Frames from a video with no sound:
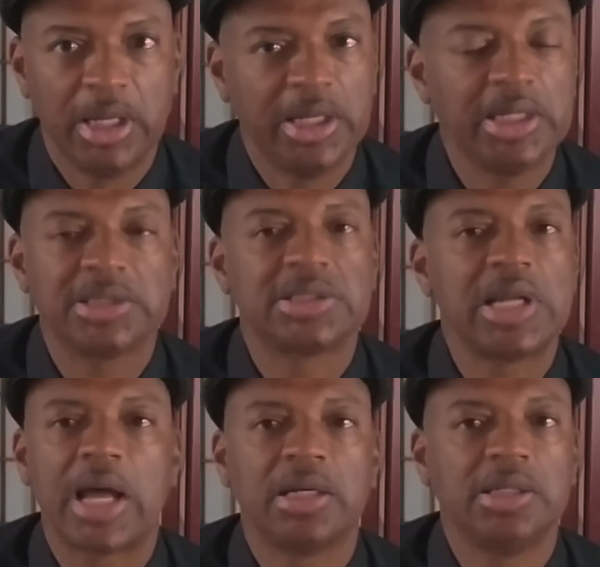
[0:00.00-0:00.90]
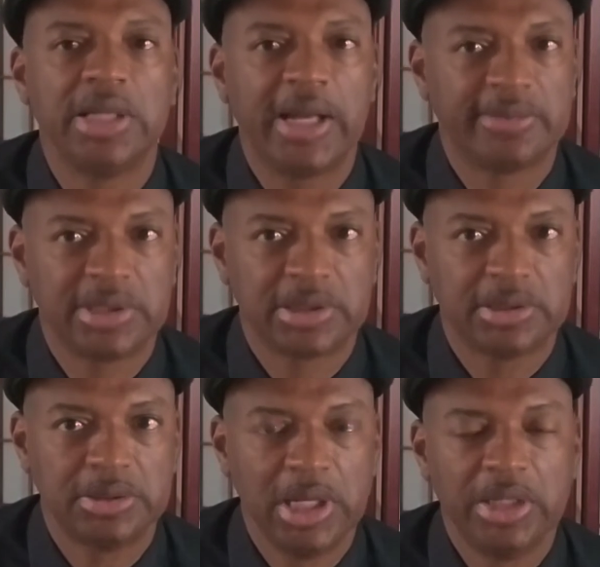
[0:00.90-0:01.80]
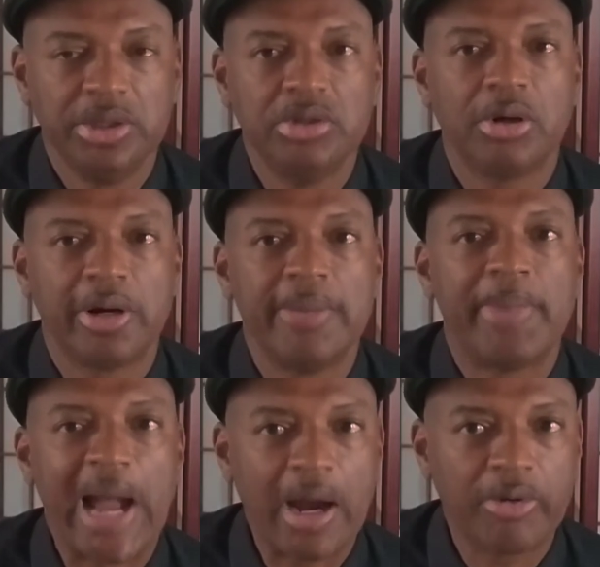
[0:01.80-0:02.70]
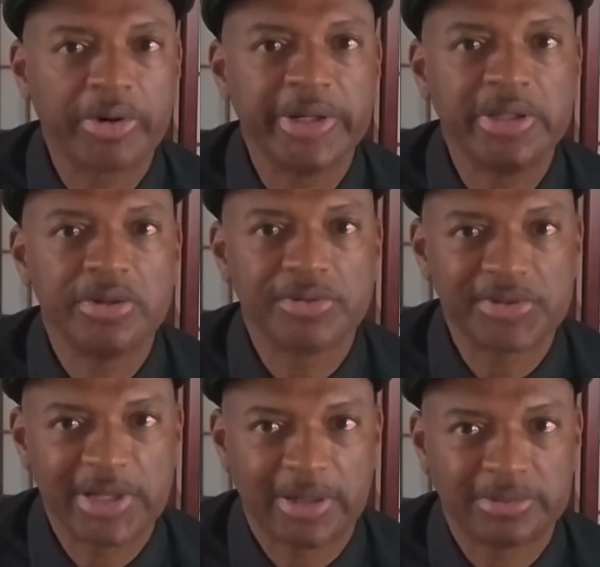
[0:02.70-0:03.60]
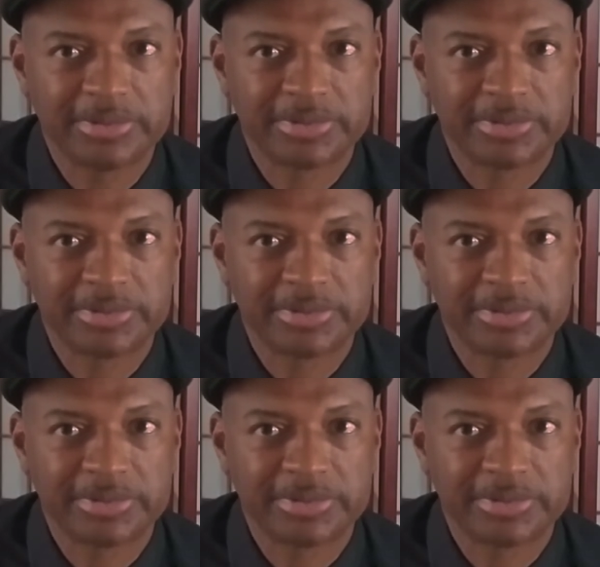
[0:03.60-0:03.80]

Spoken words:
It is not unethical. You are empowering yourself,